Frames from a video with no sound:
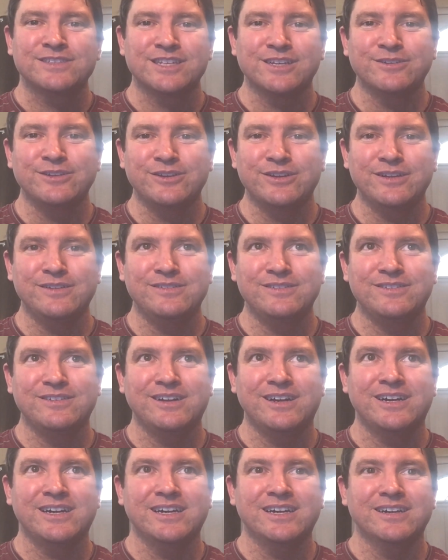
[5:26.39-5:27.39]
so you can
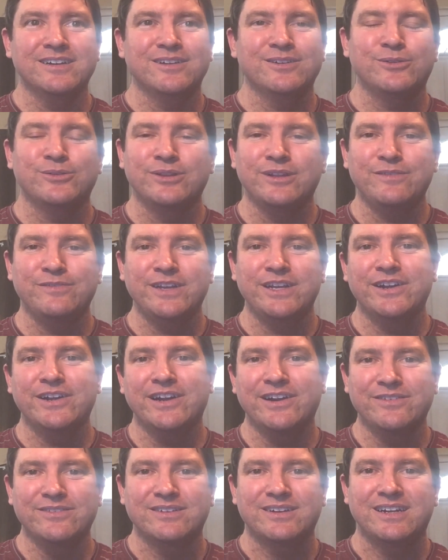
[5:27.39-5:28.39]
only figure
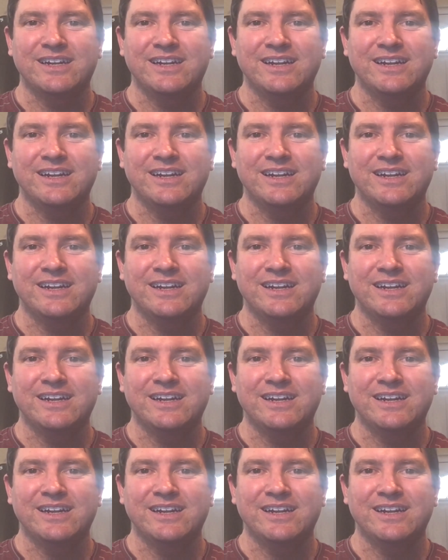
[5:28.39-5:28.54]
out